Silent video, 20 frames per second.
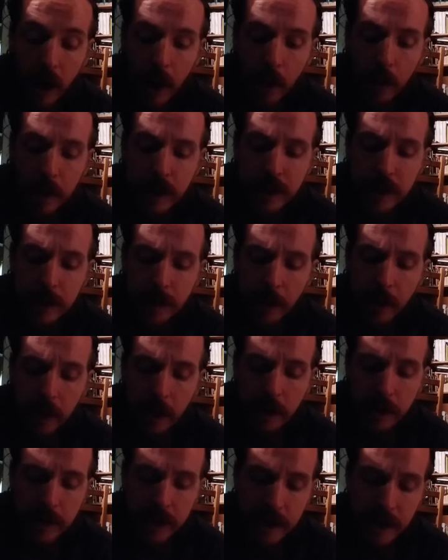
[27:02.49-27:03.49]
which is
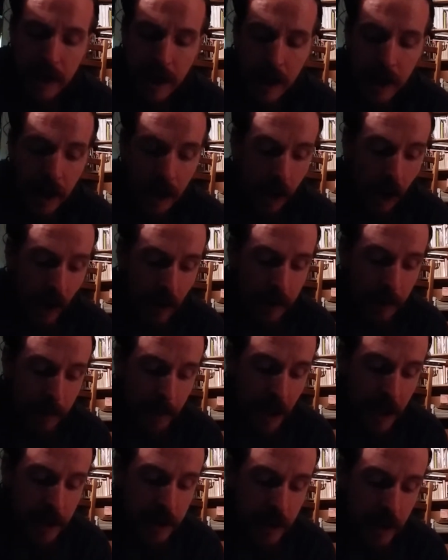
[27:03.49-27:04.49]
produced in
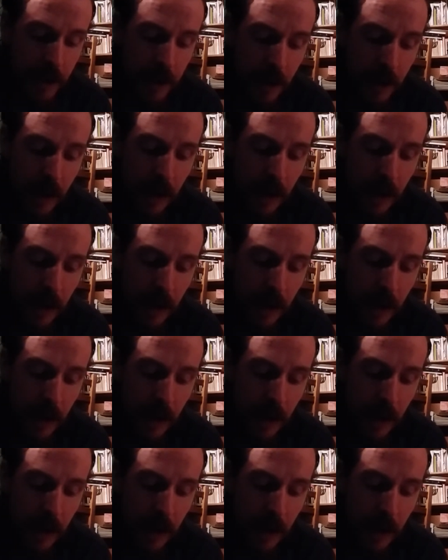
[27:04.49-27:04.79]
contemplation